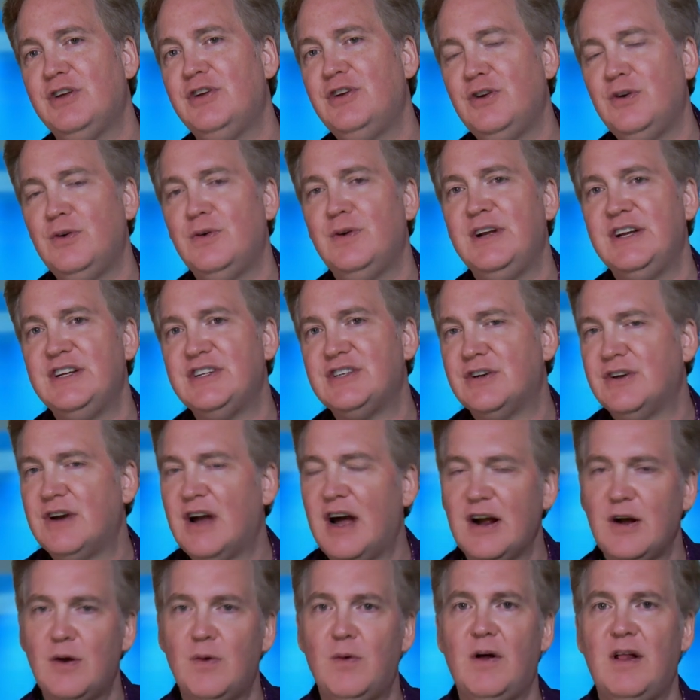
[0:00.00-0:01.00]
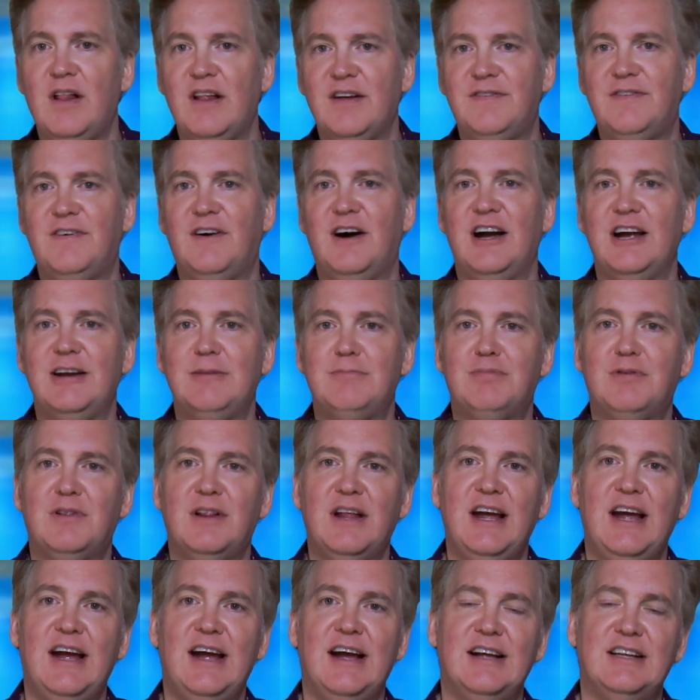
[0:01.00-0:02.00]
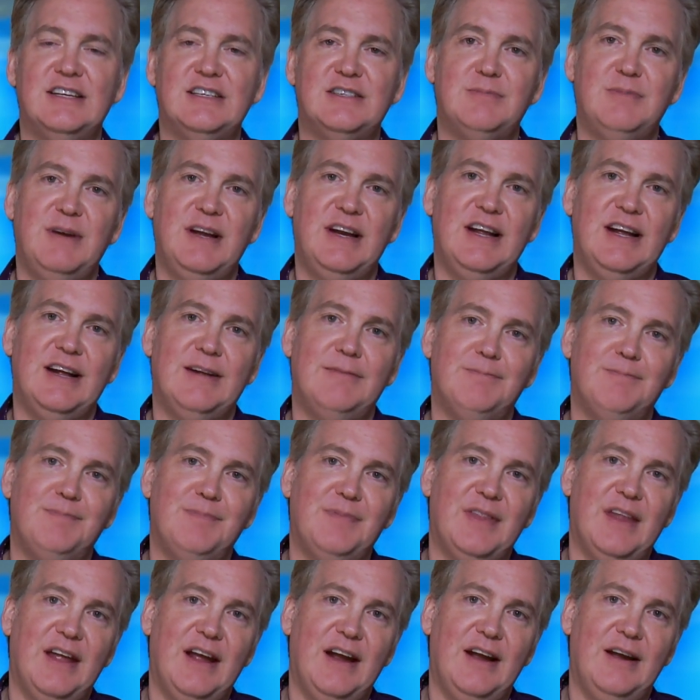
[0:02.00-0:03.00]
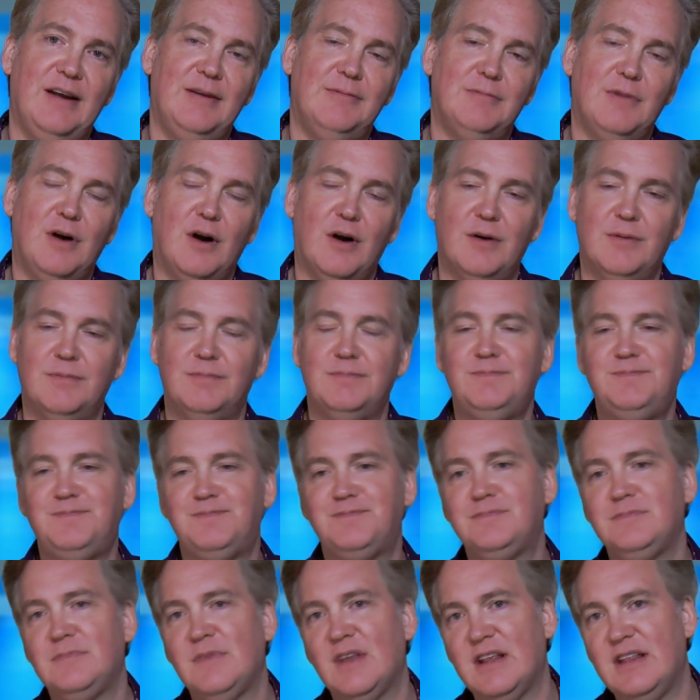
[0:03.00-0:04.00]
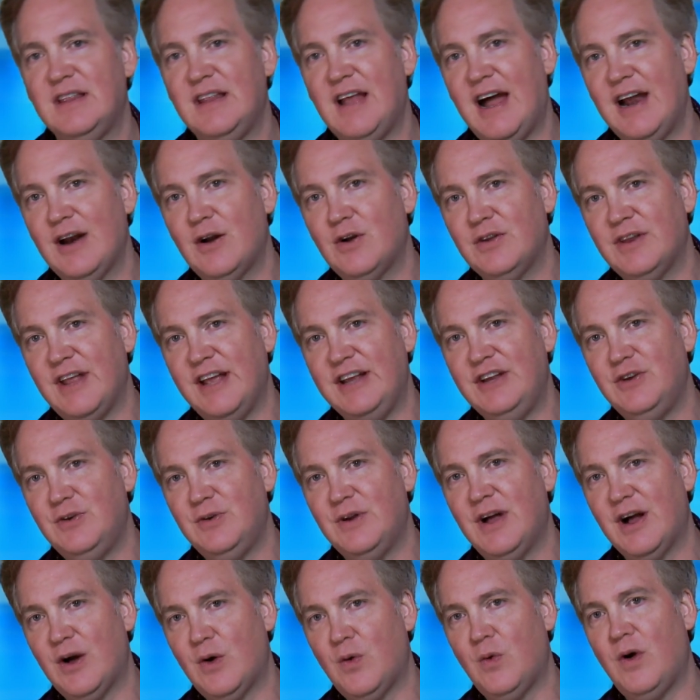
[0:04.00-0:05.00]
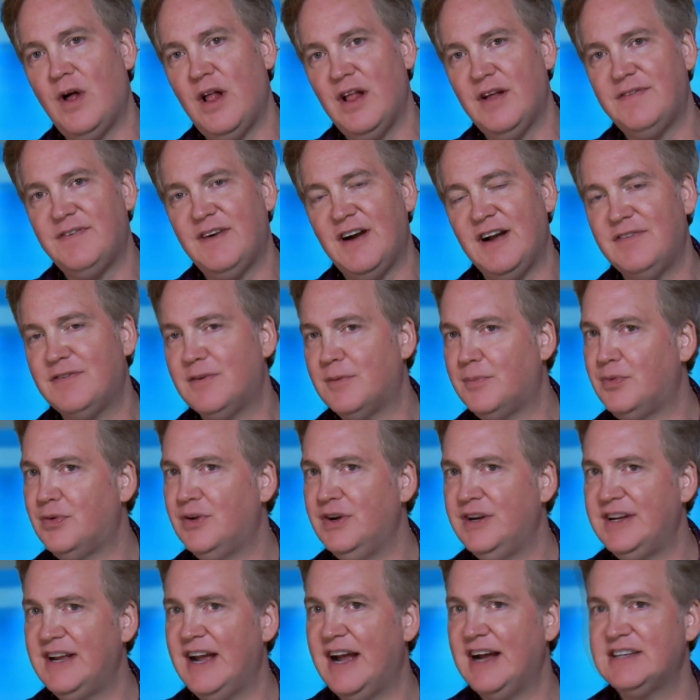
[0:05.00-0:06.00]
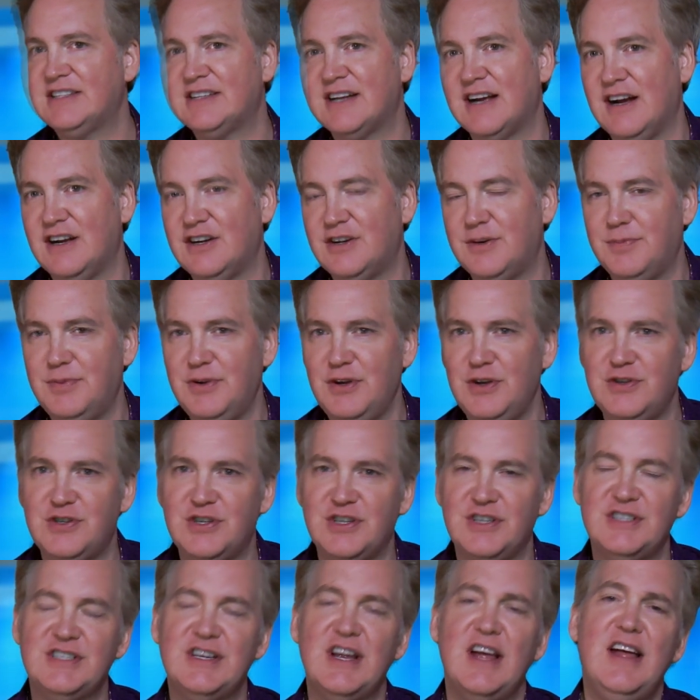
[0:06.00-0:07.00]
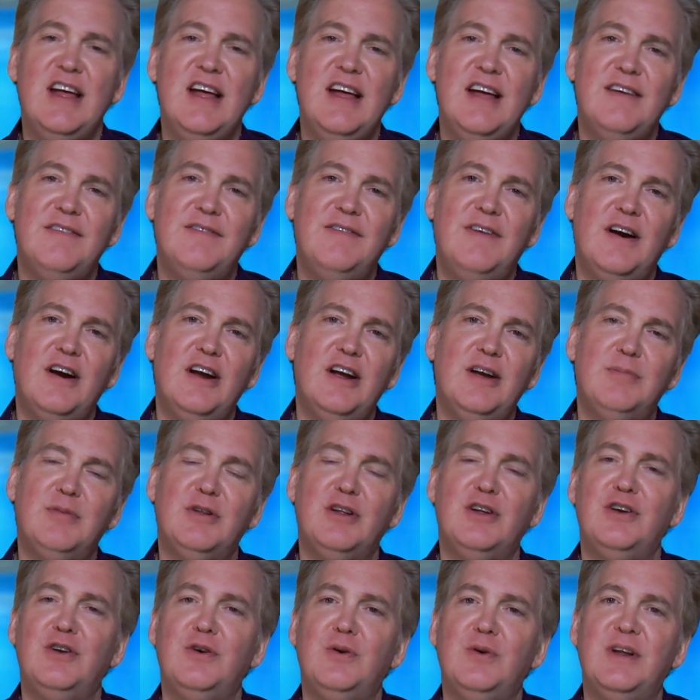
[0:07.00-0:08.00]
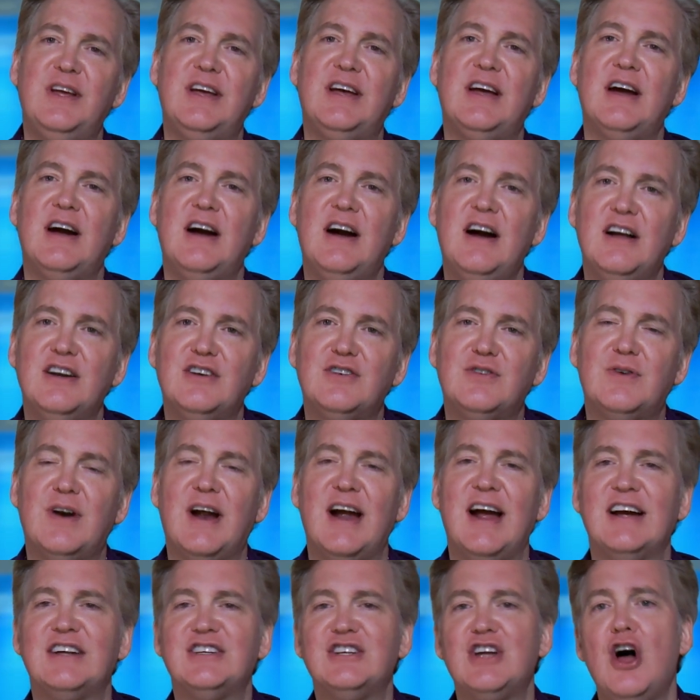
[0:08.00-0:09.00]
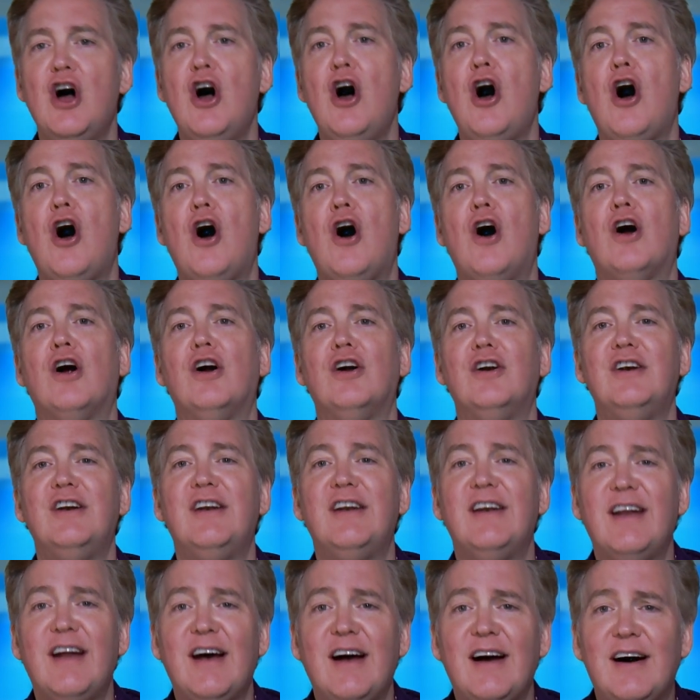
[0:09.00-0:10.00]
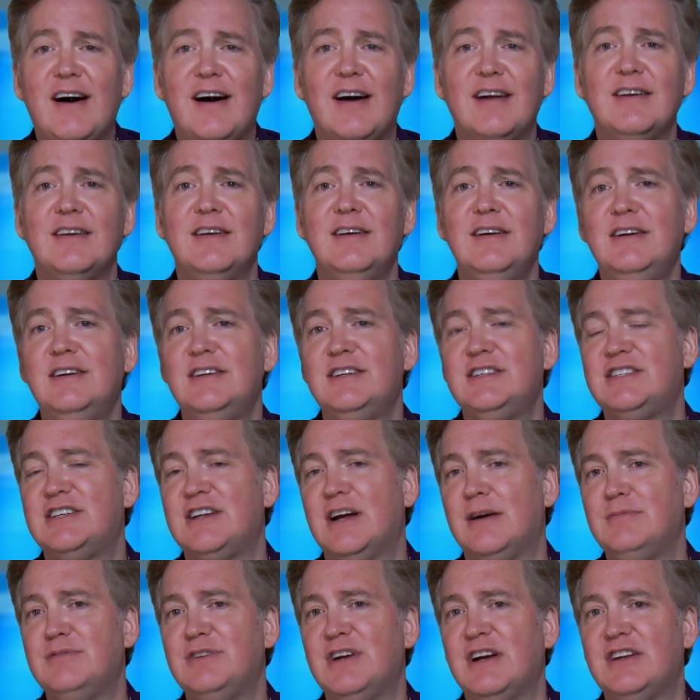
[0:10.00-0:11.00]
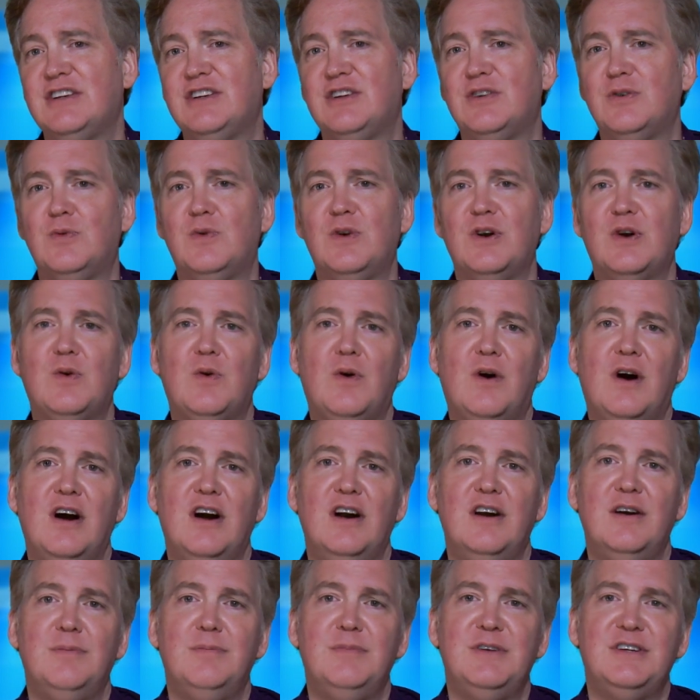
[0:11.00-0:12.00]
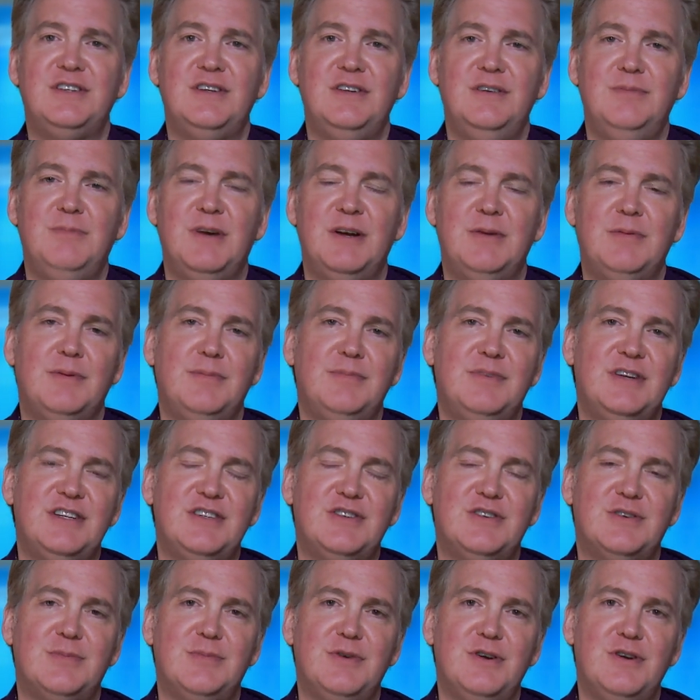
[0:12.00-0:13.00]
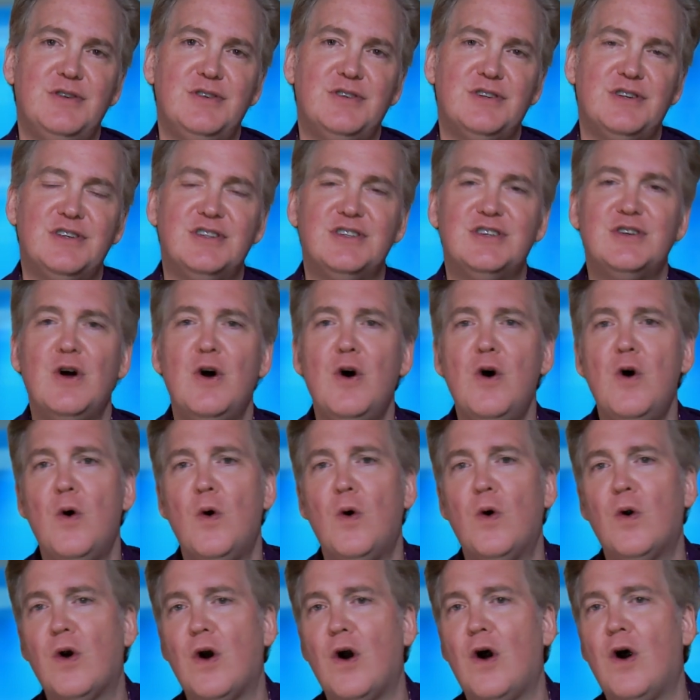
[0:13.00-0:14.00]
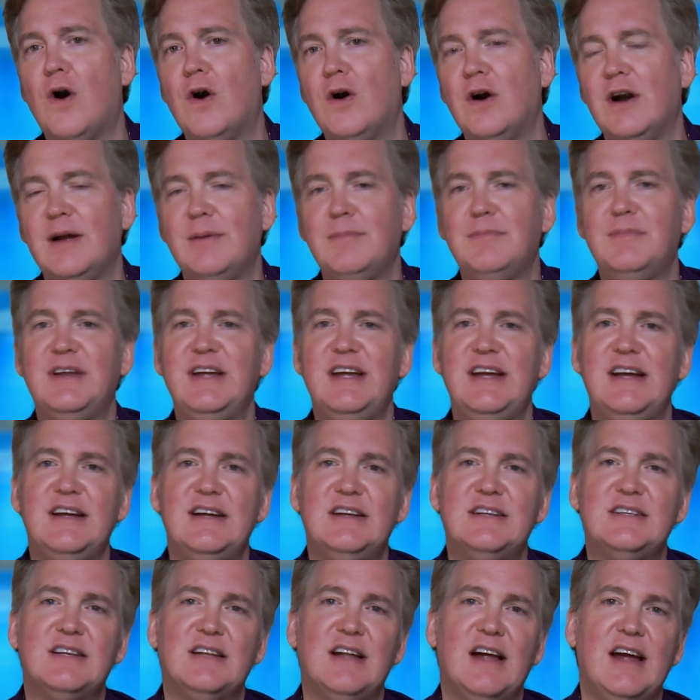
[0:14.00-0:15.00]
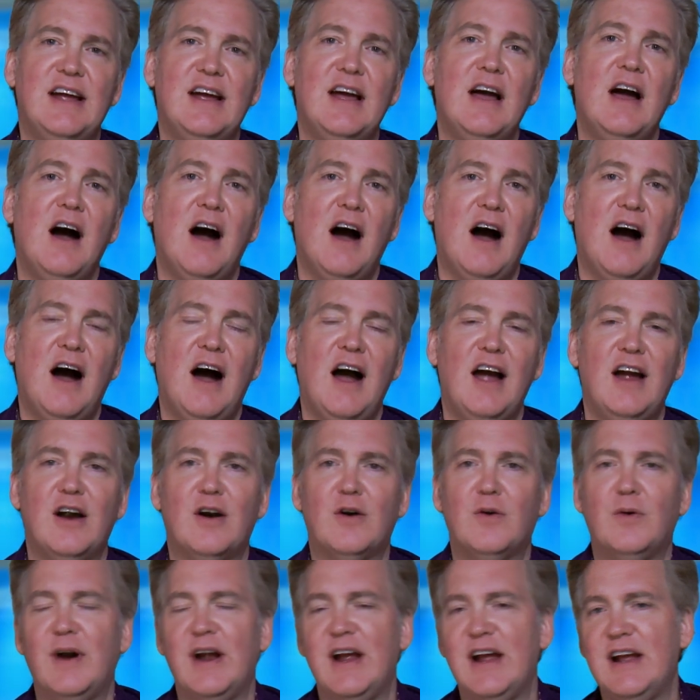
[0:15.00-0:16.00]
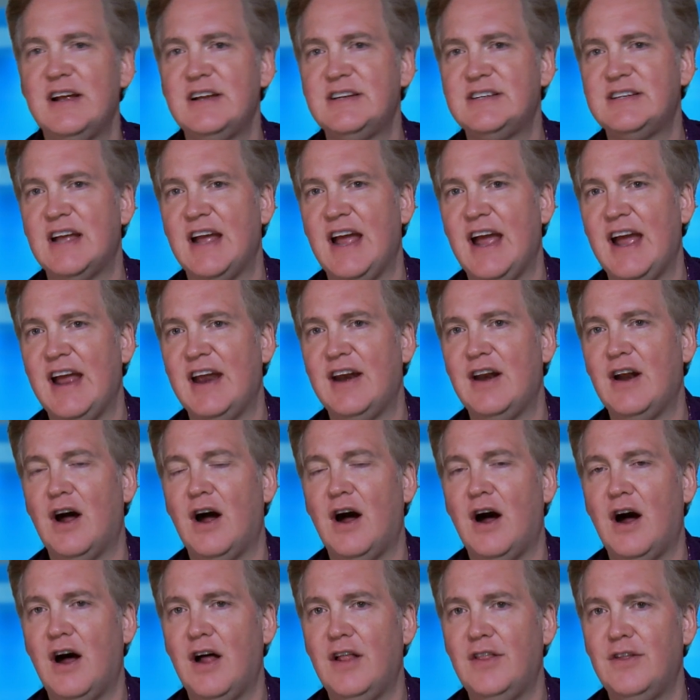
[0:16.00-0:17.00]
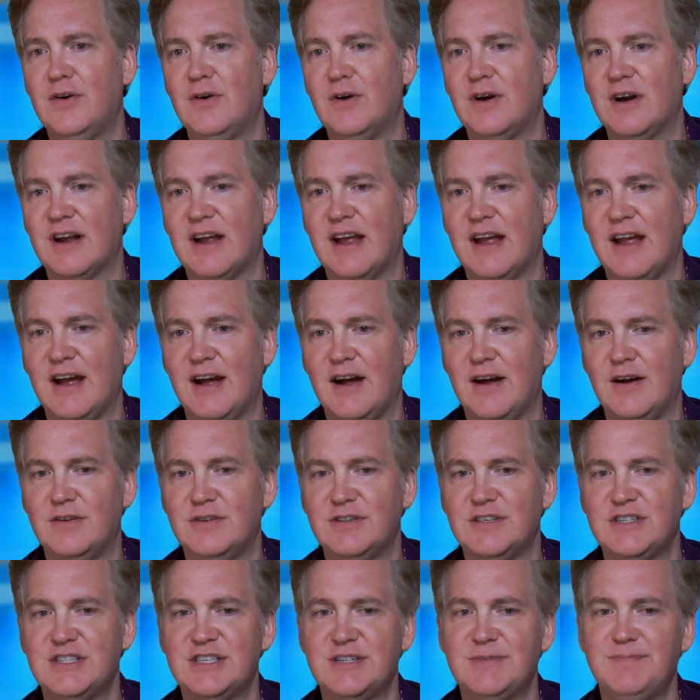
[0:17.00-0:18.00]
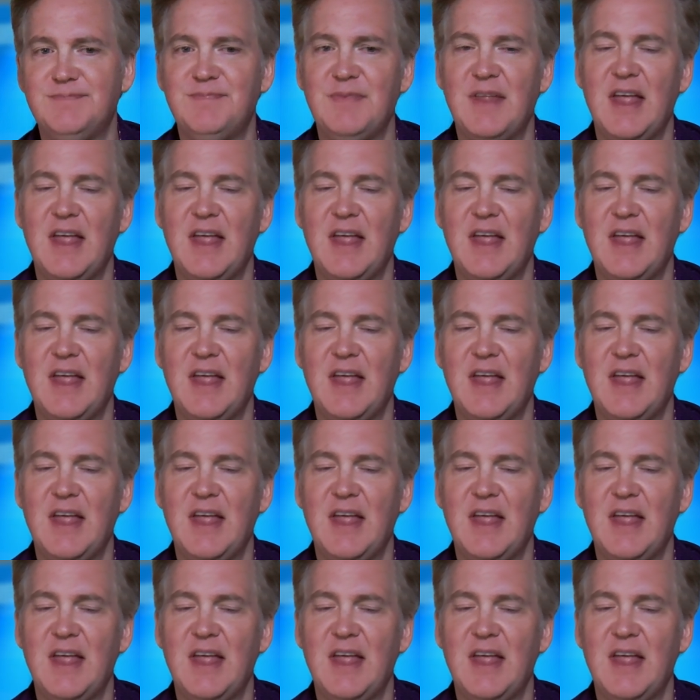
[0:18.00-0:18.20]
annuities are non-qualified plans, meaning they do not qualify for pre-tax contributions. Variable annuity contracts are not subject to required minimum distributions or RMDs like IRAs and other accounts.